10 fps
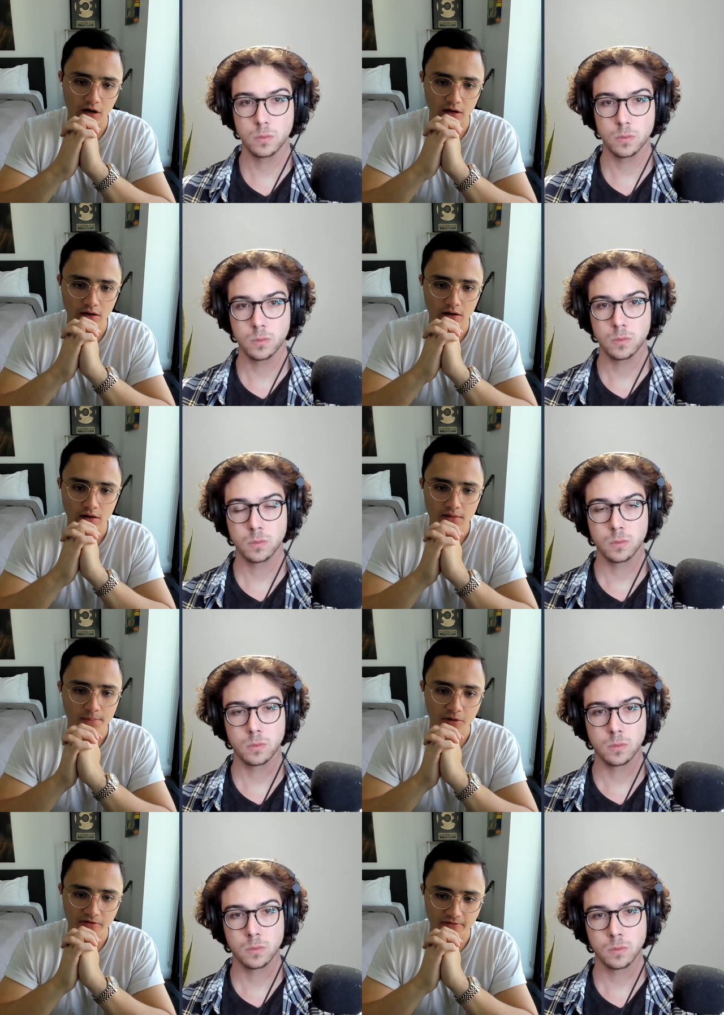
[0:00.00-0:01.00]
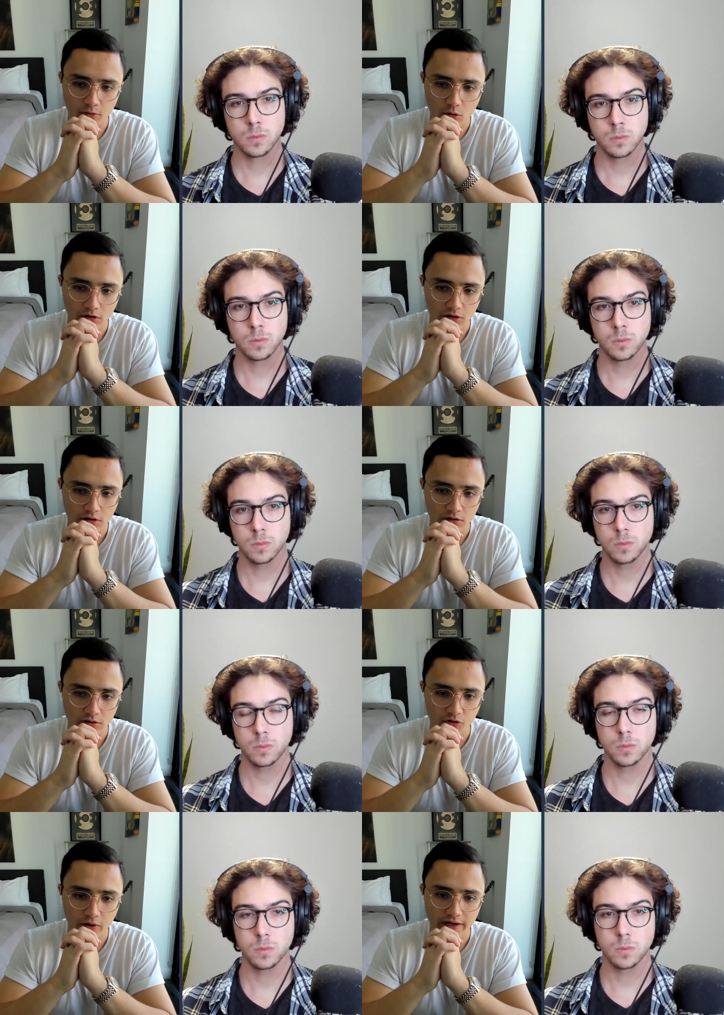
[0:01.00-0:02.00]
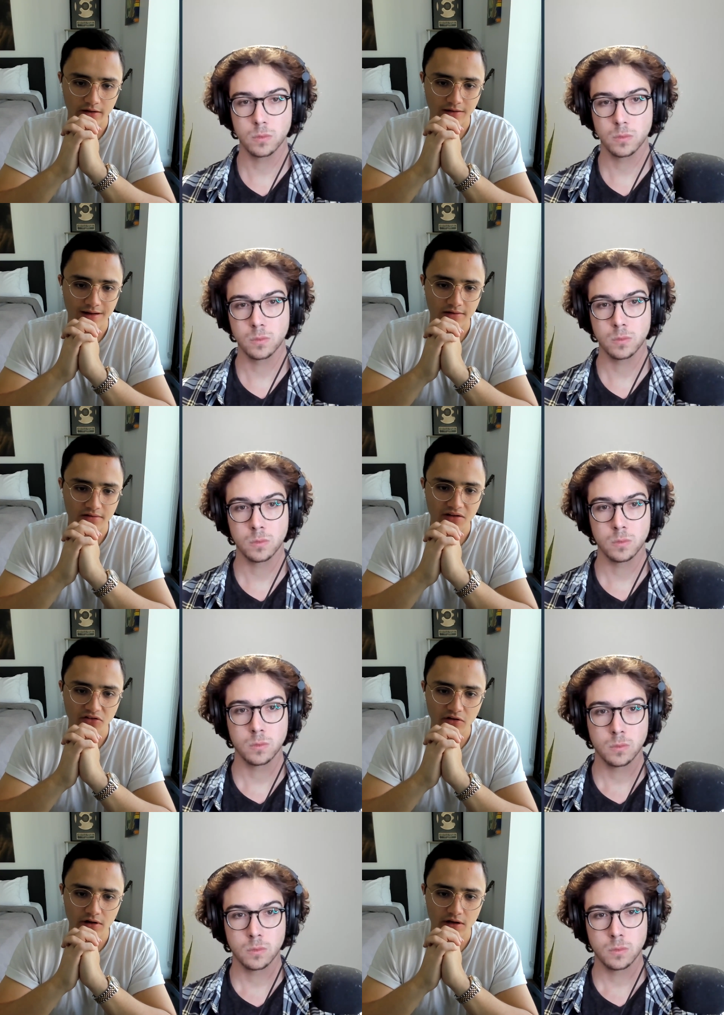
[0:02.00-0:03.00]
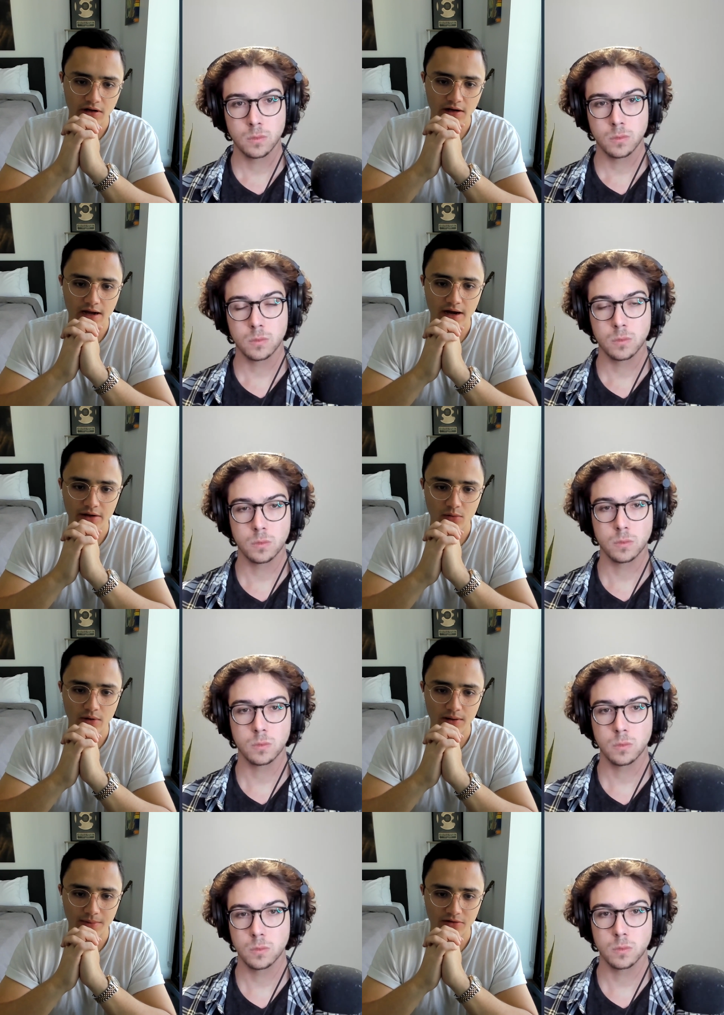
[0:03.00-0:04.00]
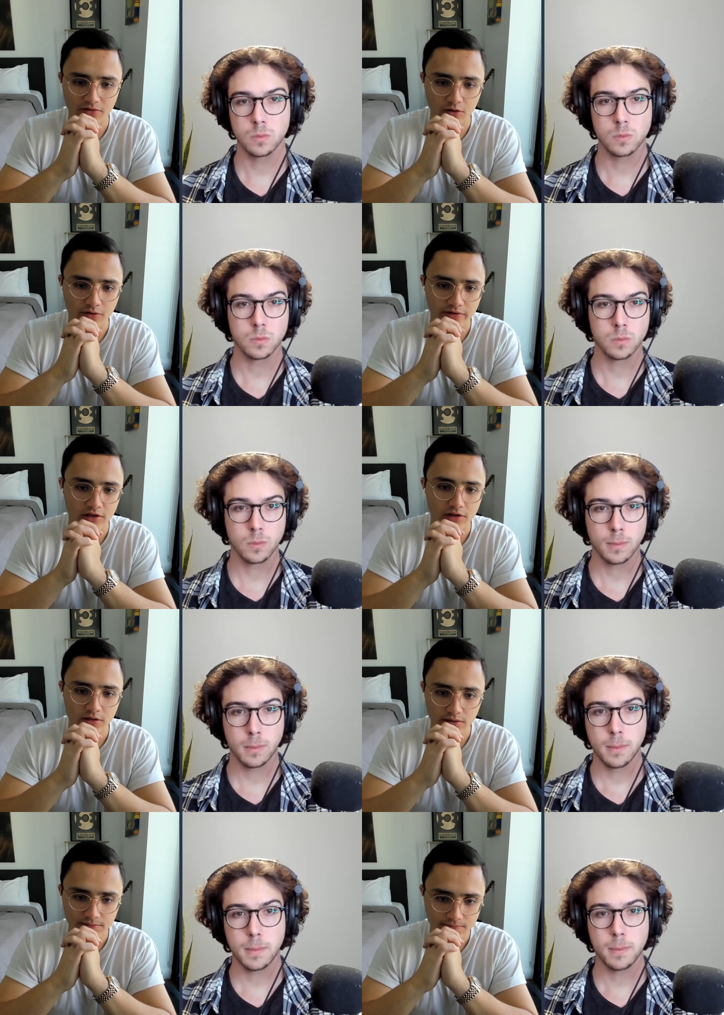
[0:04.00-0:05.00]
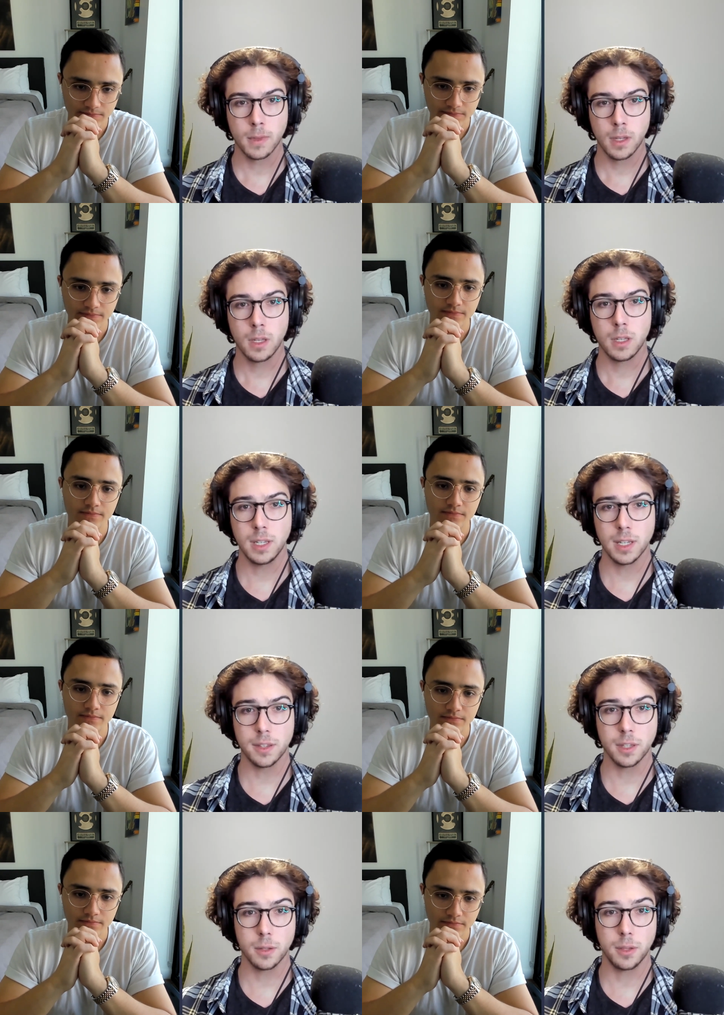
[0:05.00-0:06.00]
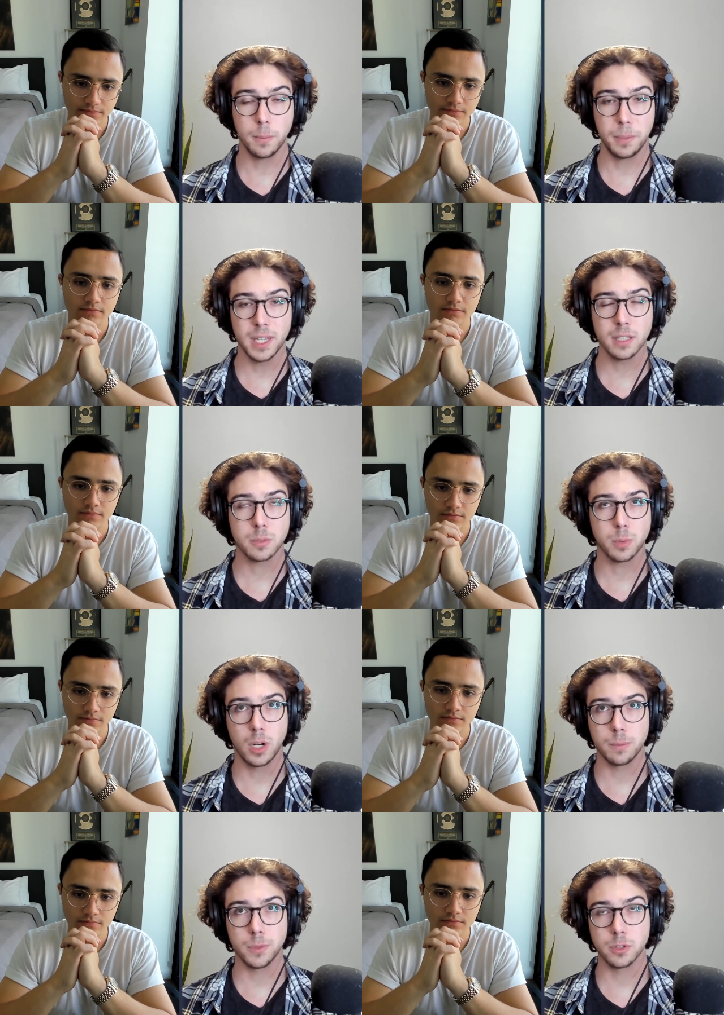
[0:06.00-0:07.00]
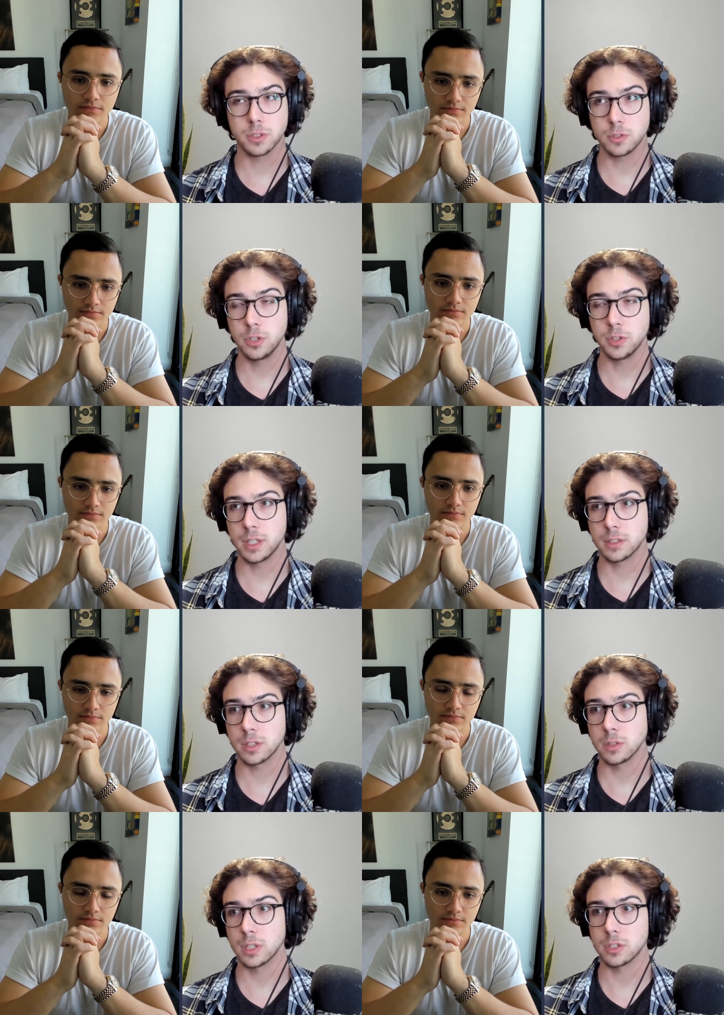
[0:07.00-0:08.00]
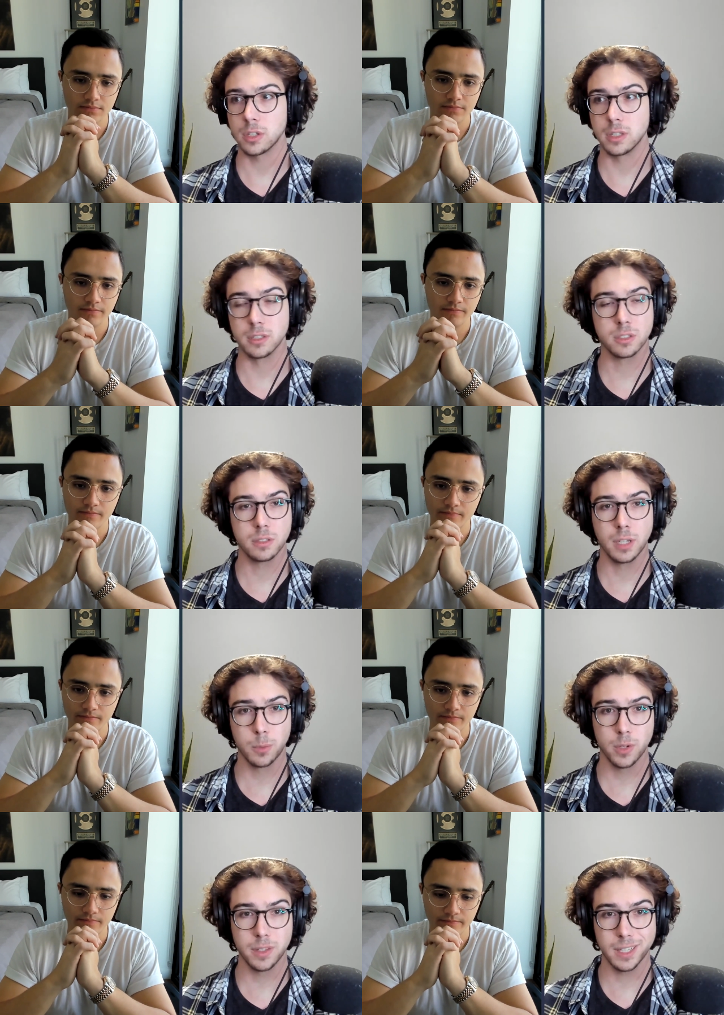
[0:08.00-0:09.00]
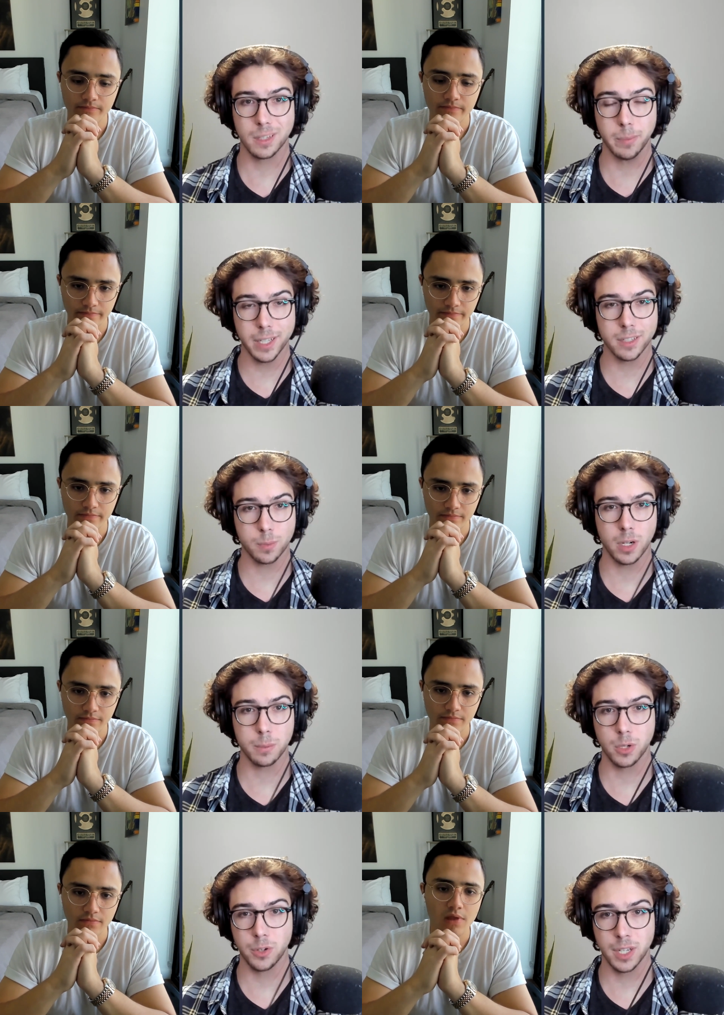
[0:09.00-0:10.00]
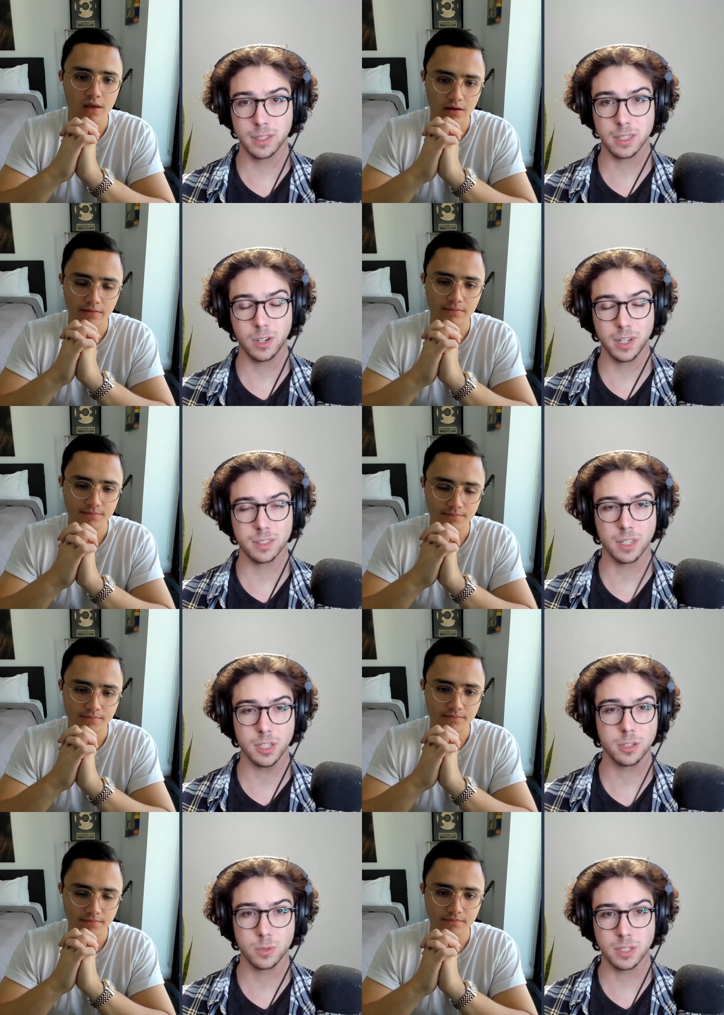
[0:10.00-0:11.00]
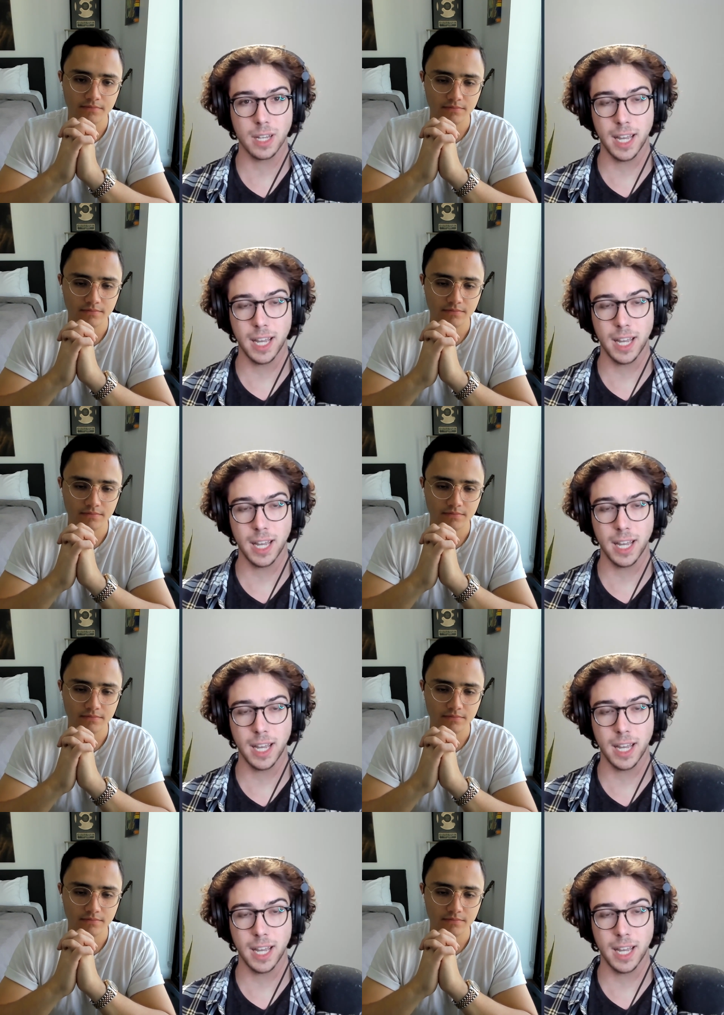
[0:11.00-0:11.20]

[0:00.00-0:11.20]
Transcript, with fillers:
Speaker 1: on before joining Client Ascension, and, and how you went about solving it.
Speaker 2: Yeah, the, the biggest problem, there's two things I'll touch on is, number one, like the biggest problem going into Client Ascension was